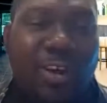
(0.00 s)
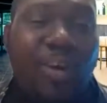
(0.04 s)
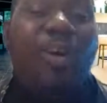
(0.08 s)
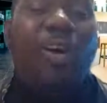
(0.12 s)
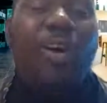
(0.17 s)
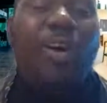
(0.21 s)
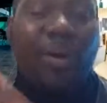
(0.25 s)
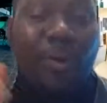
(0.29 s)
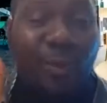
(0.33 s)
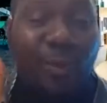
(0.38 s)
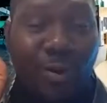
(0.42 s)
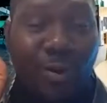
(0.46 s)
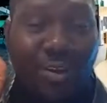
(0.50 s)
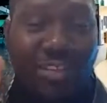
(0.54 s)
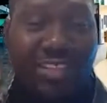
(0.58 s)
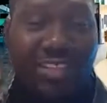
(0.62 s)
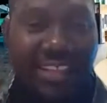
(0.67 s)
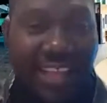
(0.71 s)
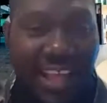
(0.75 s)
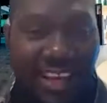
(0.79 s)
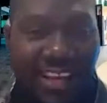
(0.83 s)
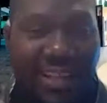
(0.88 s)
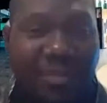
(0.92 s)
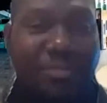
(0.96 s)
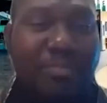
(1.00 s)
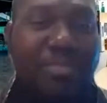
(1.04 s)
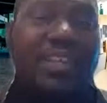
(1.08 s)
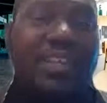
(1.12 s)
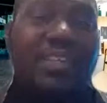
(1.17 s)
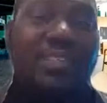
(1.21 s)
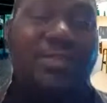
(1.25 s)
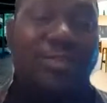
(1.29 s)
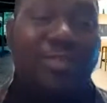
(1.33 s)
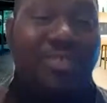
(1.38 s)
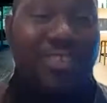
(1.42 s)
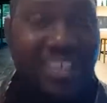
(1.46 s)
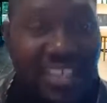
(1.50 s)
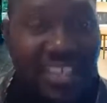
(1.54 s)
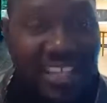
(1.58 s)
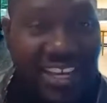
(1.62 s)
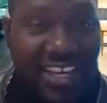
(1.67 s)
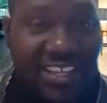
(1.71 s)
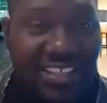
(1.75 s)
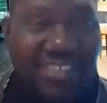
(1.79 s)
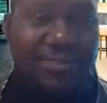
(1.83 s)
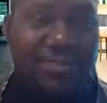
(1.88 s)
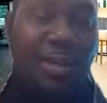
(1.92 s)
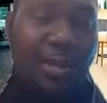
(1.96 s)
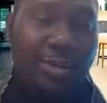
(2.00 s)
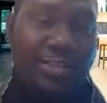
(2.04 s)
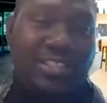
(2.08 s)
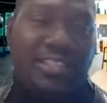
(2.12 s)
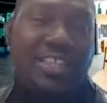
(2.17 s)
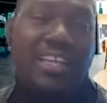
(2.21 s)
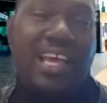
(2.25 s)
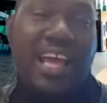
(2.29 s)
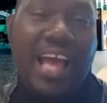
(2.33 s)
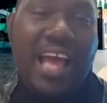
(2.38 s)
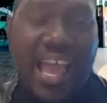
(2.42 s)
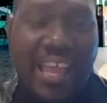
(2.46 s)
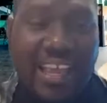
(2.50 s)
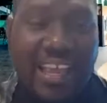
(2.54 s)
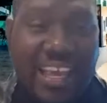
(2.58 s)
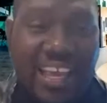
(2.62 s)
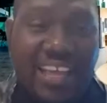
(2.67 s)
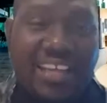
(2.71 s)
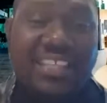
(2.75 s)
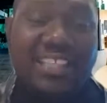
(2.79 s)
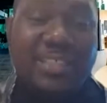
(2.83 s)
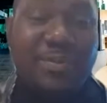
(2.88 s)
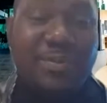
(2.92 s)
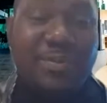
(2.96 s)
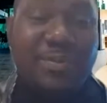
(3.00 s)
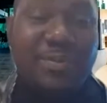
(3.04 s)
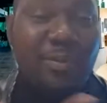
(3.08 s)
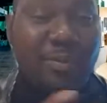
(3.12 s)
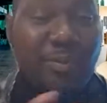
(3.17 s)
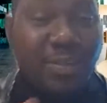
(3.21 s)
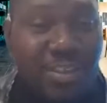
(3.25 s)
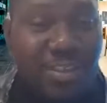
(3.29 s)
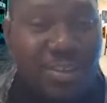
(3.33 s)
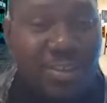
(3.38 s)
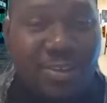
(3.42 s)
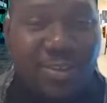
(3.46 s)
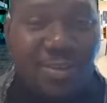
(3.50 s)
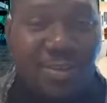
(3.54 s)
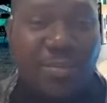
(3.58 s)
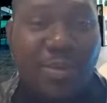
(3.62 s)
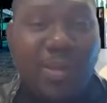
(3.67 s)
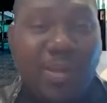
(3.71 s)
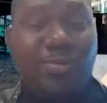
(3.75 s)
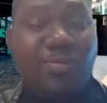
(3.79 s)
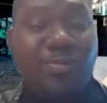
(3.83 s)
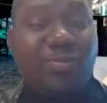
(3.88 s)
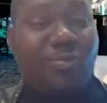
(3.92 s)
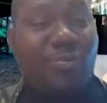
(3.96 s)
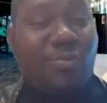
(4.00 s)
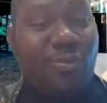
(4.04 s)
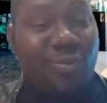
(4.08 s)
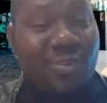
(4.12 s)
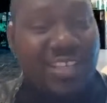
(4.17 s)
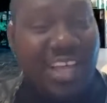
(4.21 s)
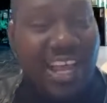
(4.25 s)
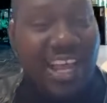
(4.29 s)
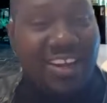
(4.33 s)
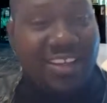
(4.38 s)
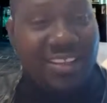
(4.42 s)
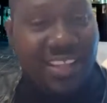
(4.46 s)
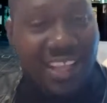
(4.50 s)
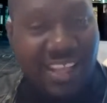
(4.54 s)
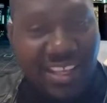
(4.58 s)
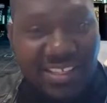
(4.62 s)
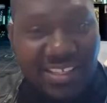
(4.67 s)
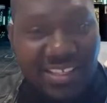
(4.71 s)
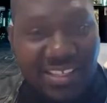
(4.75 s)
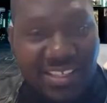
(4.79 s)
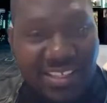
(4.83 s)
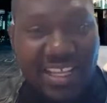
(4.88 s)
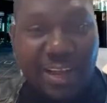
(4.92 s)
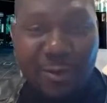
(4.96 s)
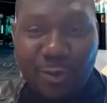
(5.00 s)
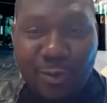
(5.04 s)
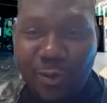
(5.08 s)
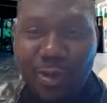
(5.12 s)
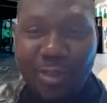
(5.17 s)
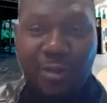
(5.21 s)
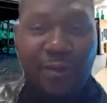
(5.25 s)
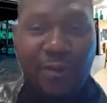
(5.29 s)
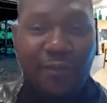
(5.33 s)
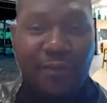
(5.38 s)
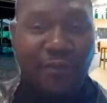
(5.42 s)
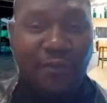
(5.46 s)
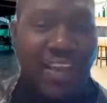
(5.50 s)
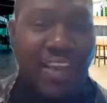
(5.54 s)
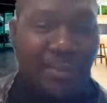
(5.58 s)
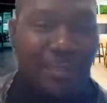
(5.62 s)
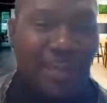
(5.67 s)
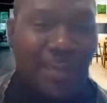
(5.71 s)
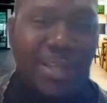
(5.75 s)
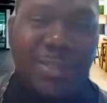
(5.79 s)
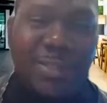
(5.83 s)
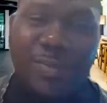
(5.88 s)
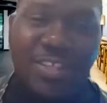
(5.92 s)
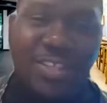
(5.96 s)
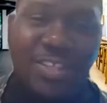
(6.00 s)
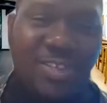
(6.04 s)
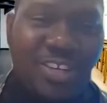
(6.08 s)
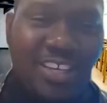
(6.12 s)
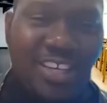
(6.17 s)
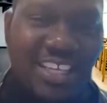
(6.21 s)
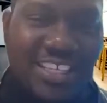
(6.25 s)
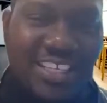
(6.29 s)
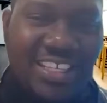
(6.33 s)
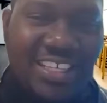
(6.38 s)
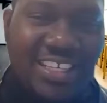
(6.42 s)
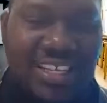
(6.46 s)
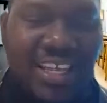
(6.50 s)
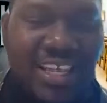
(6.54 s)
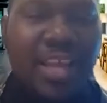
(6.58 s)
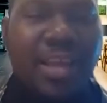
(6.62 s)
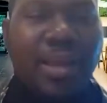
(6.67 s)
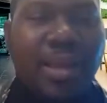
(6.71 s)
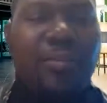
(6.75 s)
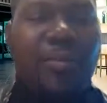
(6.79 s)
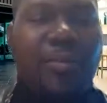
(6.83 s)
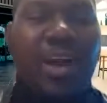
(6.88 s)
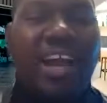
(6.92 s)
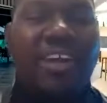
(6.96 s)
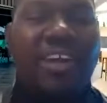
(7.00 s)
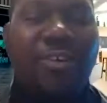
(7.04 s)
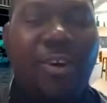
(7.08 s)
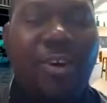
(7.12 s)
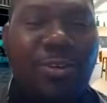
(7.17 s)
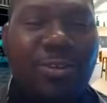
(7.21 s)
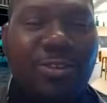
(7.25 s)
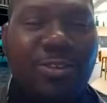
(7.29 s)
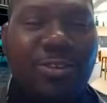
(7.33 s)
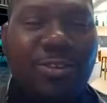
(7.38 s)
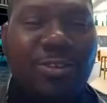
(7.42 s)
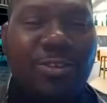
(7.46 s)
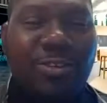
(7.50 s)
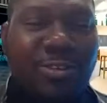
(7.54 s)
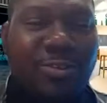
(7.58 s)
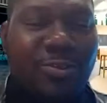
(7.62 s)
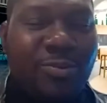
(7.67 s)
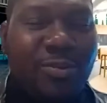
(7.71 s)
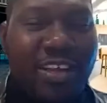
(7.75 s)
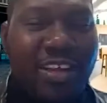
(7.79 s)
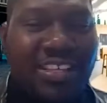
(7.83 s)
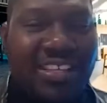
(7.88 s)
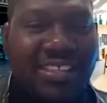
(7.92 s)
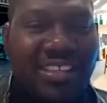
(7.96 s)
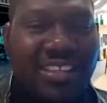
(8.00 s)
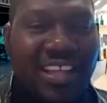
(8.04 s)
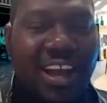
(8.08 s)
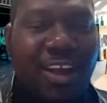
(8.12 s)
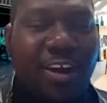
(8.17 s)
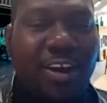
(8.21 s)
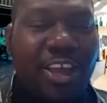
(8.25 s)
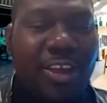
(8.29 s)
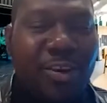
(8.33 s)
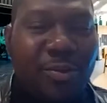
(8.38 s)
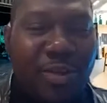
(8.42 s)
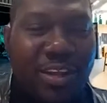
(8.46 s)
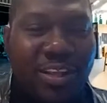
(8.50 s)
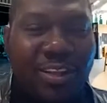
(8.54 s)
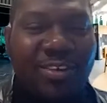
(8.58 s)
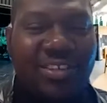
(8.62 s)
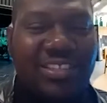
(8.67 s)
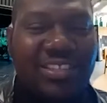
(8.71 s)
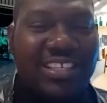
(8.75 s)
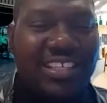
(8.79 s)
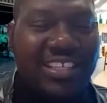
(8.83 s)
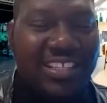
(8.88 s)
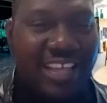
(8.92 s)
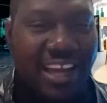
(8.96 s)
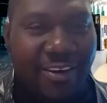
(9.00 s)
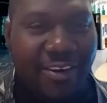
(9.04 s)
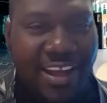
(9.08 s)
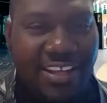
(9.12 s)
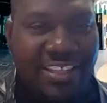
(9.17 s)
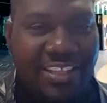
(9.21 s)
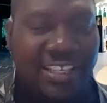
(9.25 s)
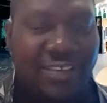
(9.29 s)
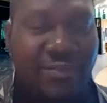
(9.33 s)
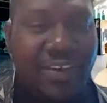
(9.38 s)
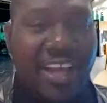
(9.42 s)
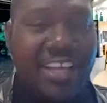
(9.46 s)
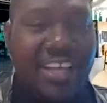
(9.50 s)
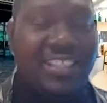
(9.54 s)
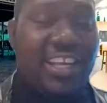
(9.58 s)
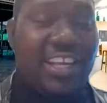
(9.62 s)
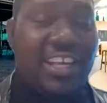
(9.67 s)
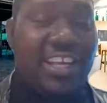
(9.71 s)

God was telling me to create, because I get inspiration to be able to do those kind of things. I know what your faith persuasion is, but I had gone down to register Curators Interactive as a